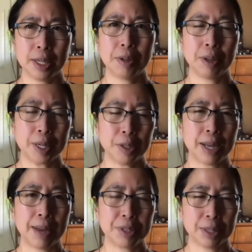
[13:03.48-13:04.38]
though I do
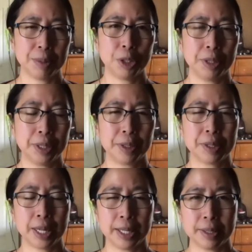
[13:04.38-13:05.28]
have some juniors
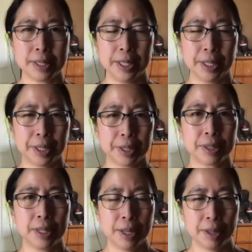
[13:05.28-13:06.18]
and seniors,
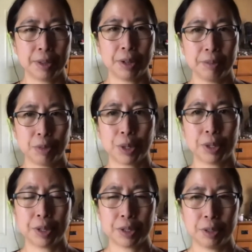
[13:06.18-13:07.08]
3rd and 4th
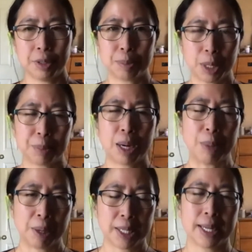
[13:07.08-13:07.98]
year students, but they're
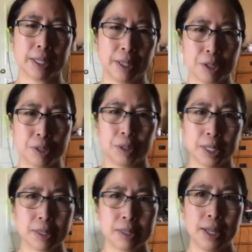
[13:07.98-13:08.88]
primarily 2nd year
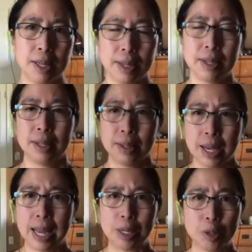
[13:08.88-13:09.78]
students.
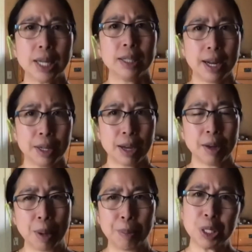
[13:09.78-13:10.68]
And I do get
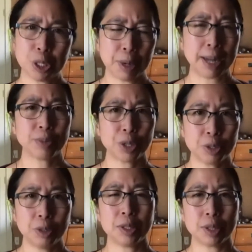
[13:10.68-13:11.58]
a bunch of transfer
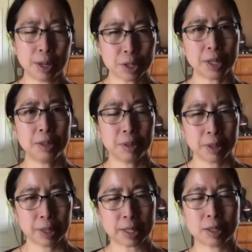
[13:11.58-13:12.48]
students also,
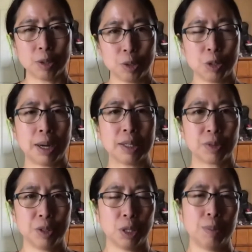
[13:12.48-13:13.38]
because students who transfer
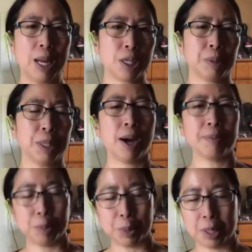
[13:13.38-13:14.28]
into the major, we
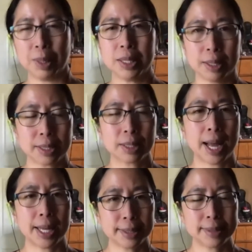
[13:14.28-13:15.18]
often put them into this
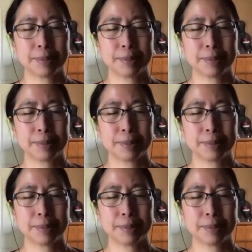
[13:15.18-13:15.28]
class.